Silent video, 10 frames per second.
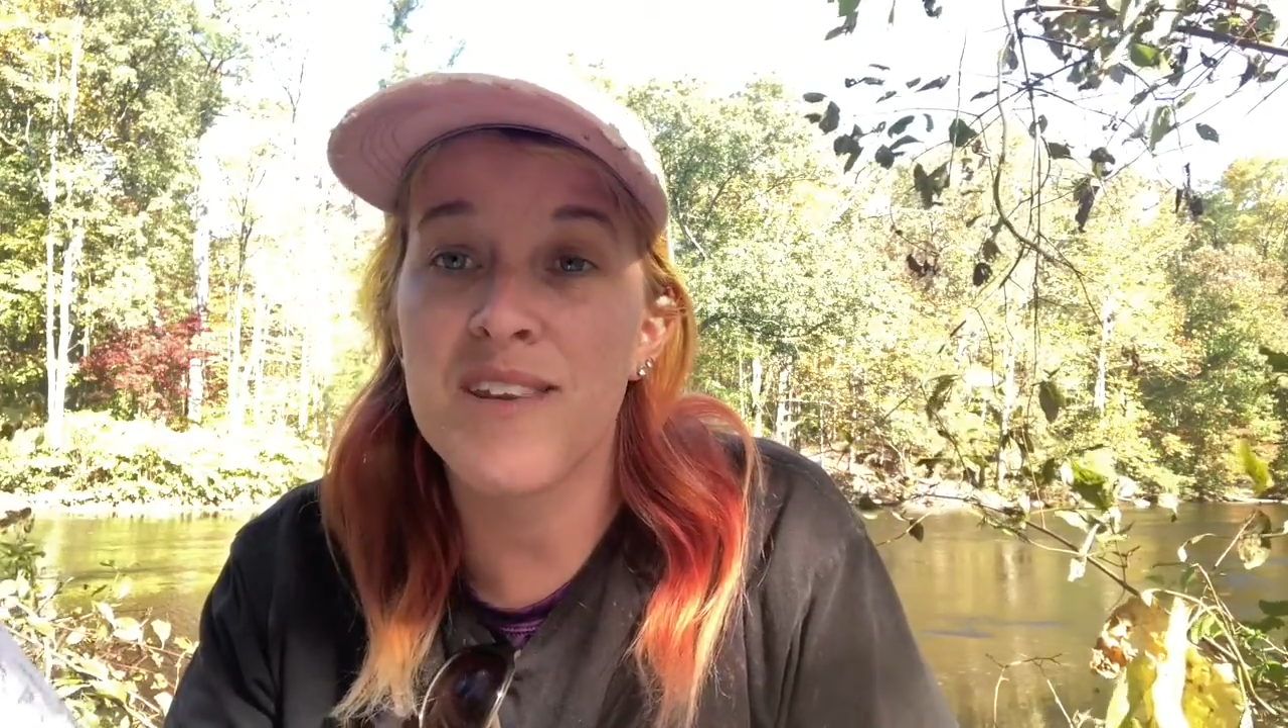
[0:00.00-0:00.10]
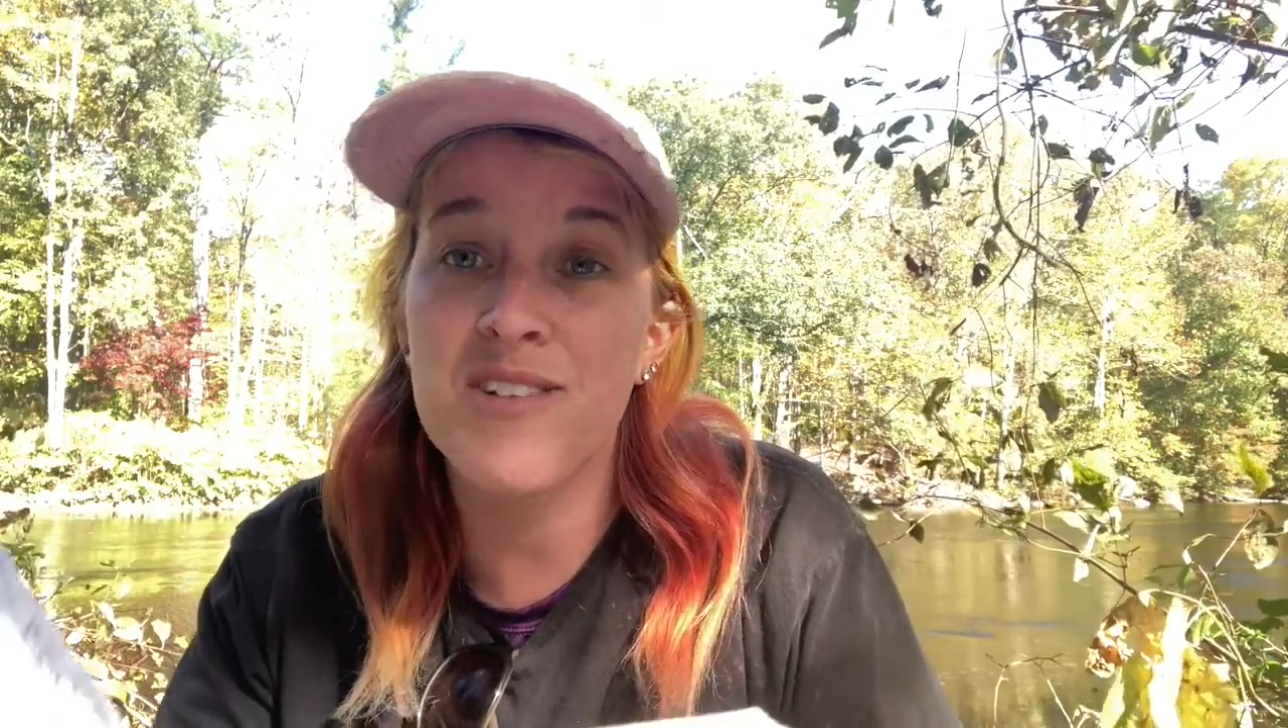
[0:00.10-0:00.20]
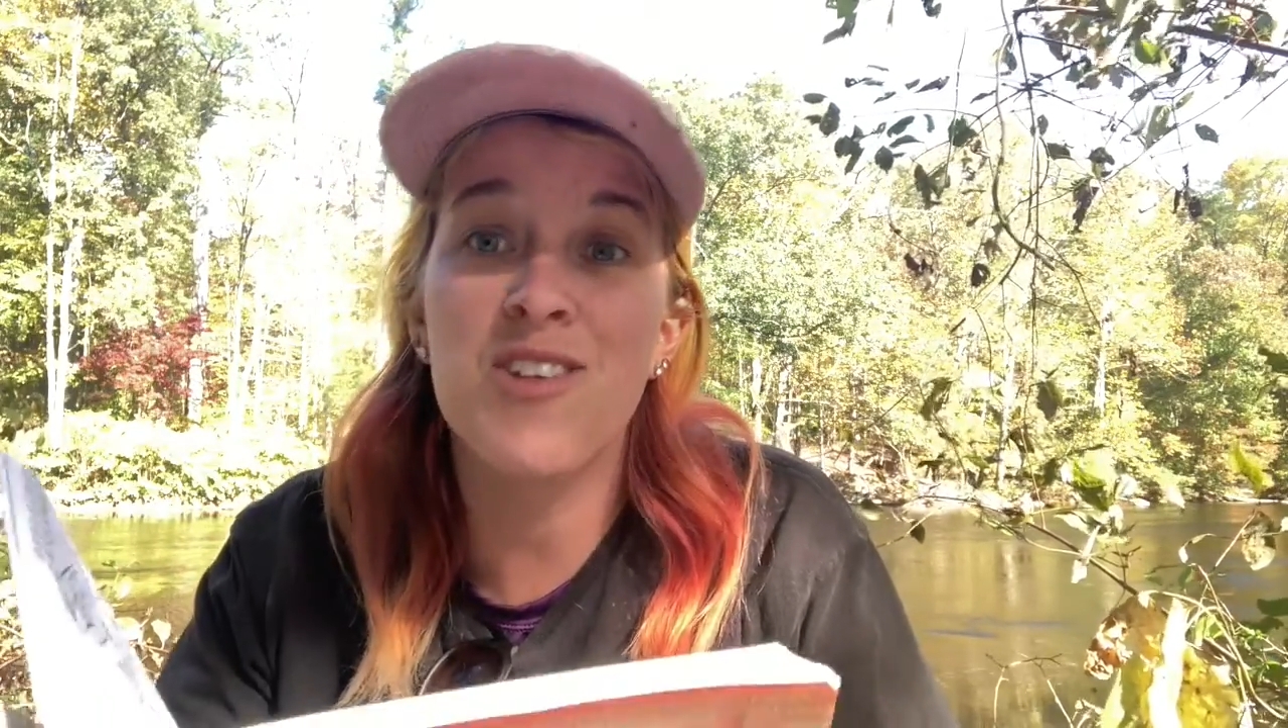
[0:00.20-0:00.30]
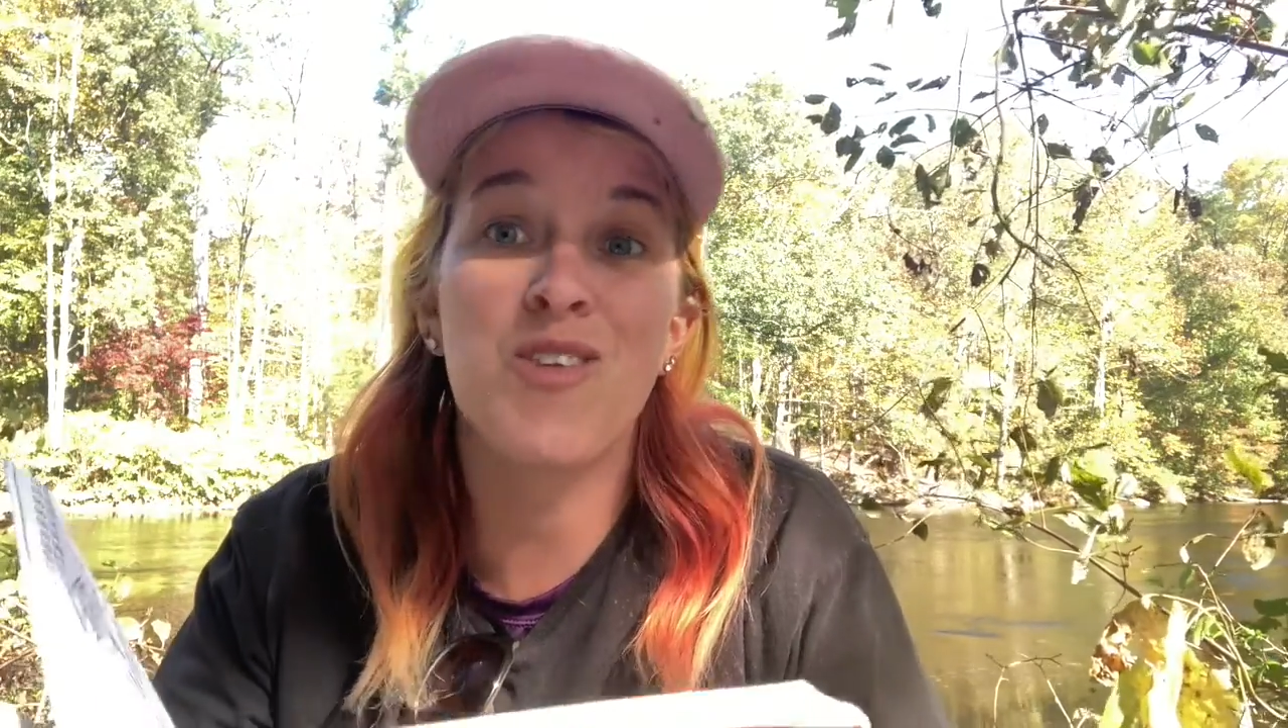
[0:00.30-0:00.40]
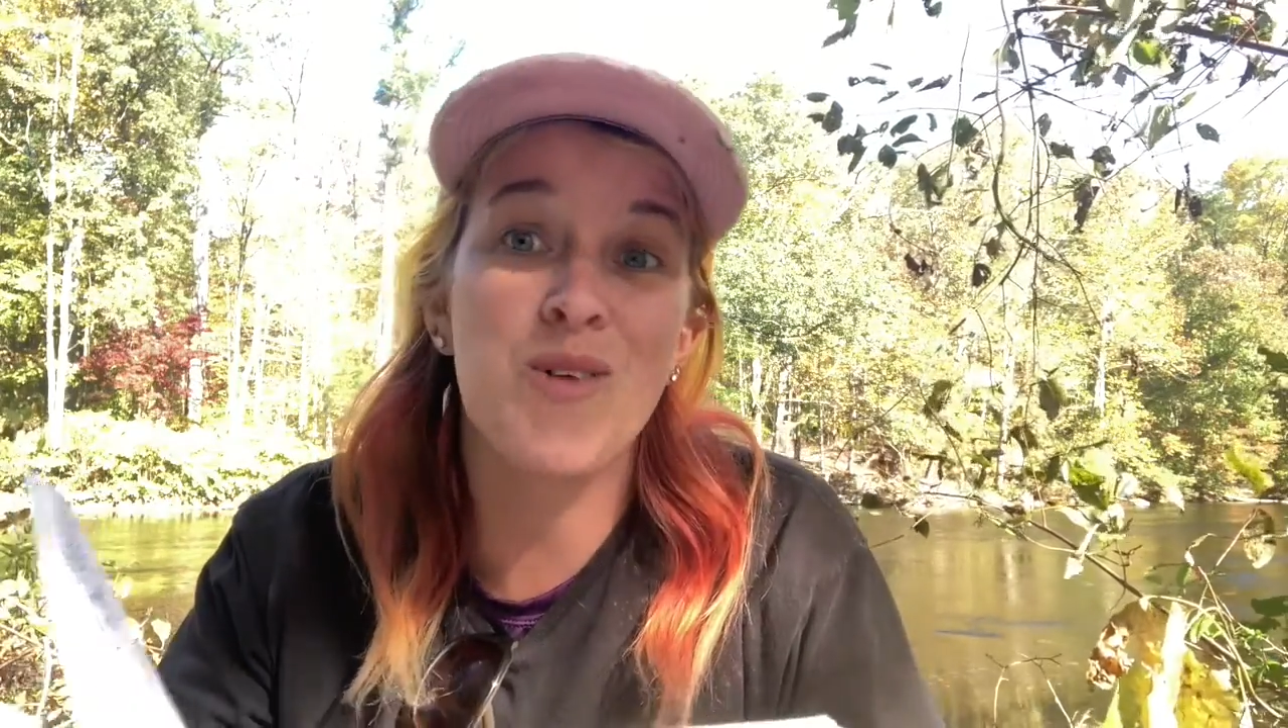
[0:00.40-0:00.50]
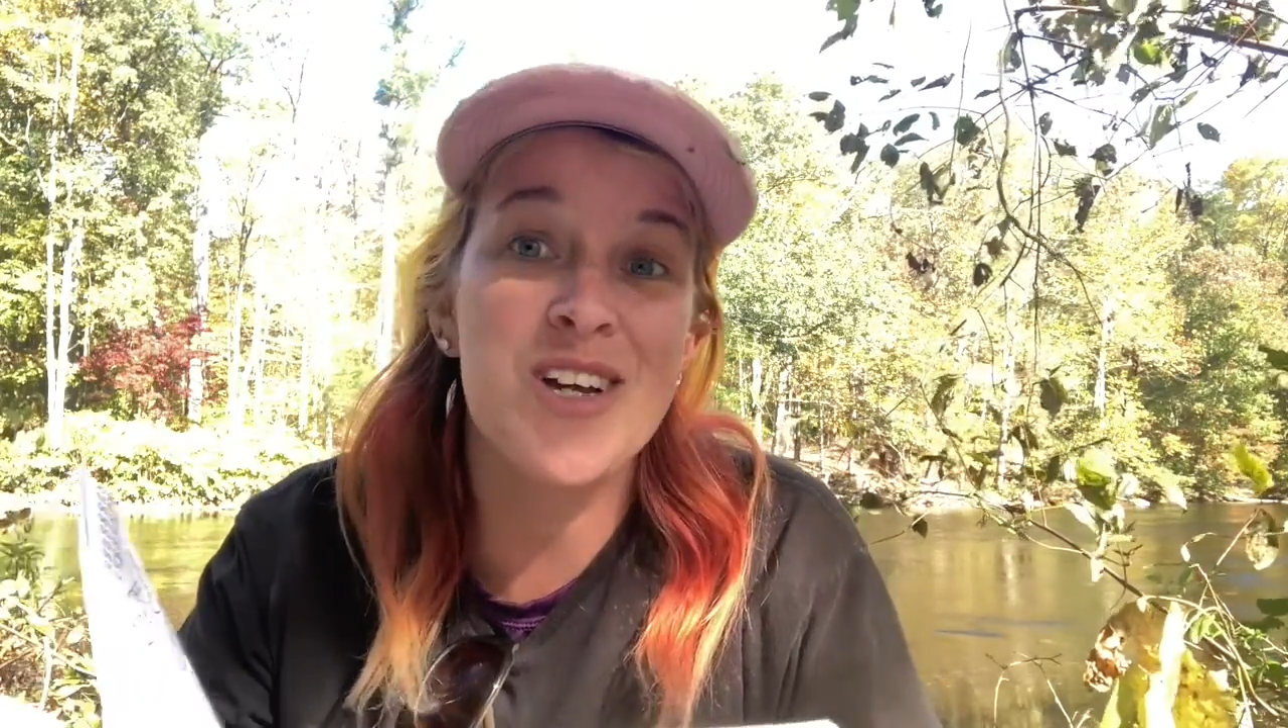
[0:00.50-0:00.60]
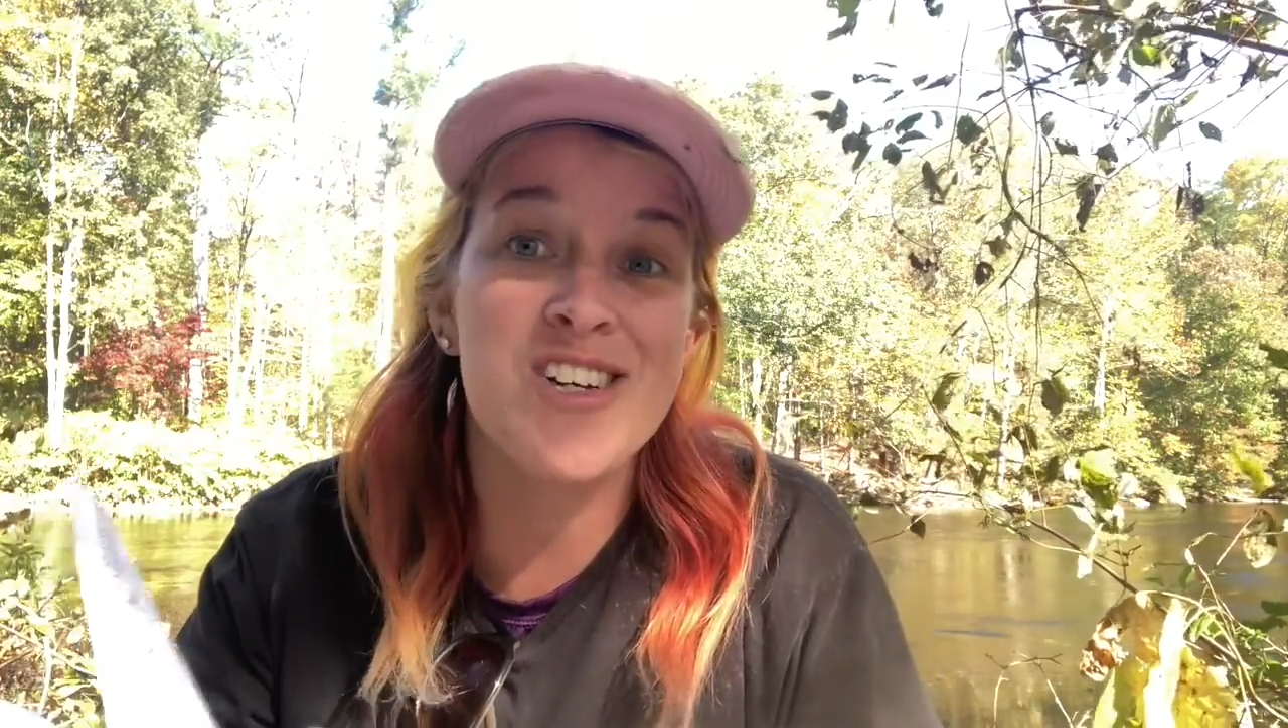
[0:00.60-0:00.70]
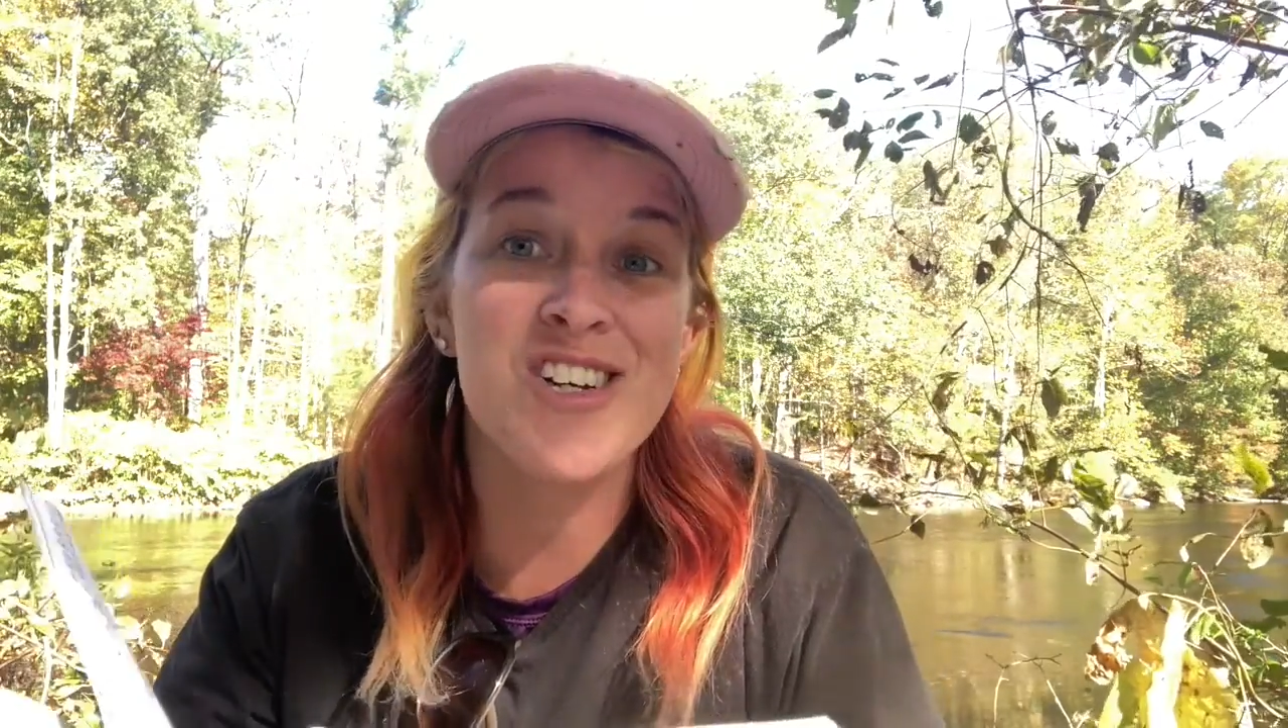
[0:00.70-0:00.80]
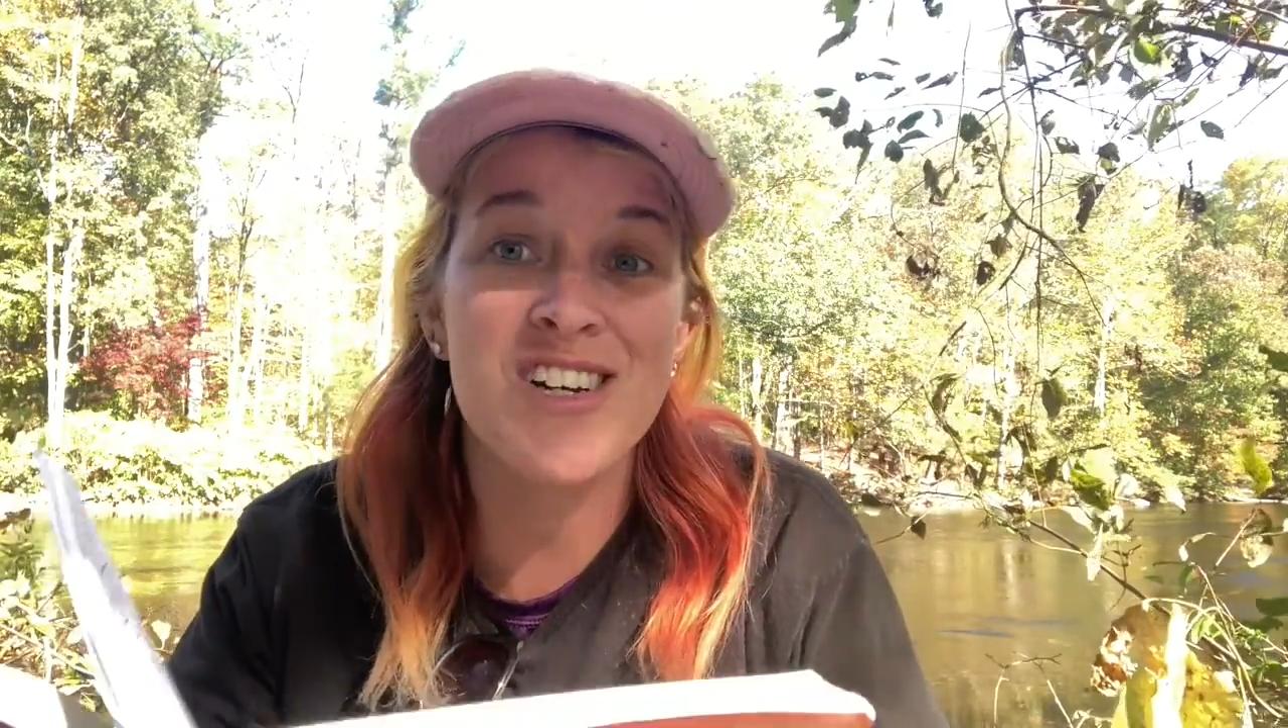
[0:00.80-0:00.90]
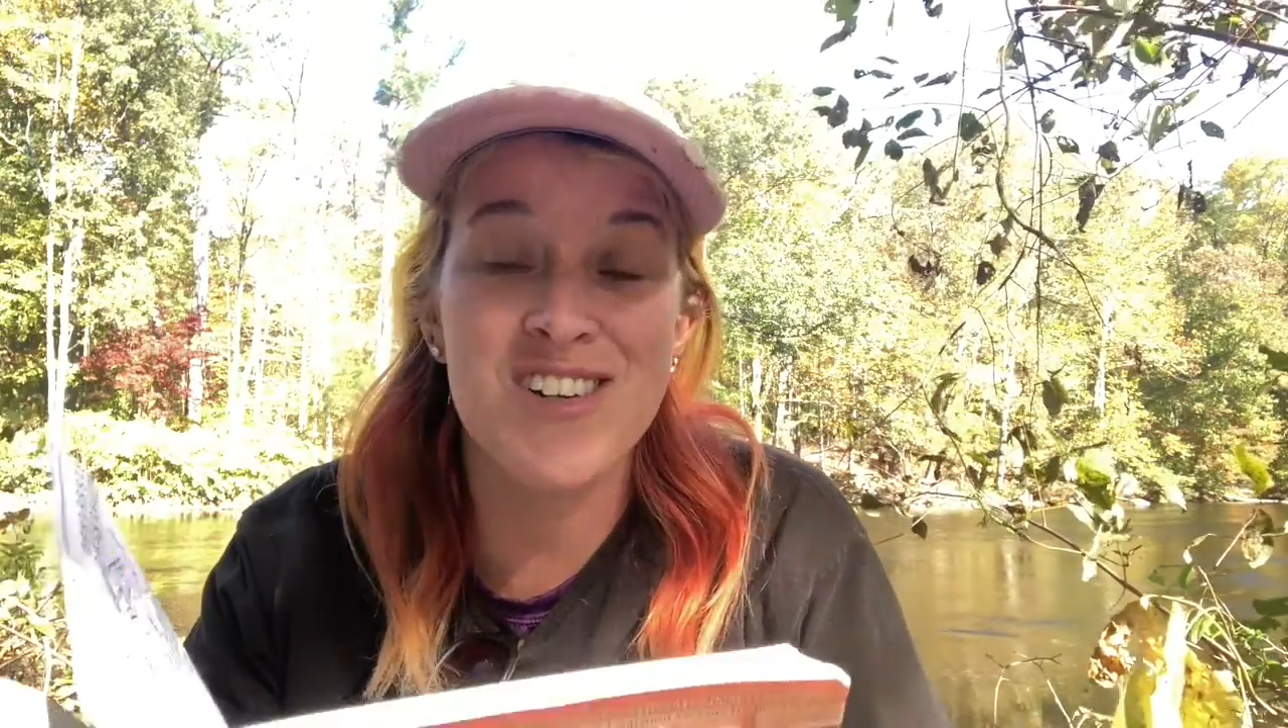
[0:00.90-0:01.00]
This is the way she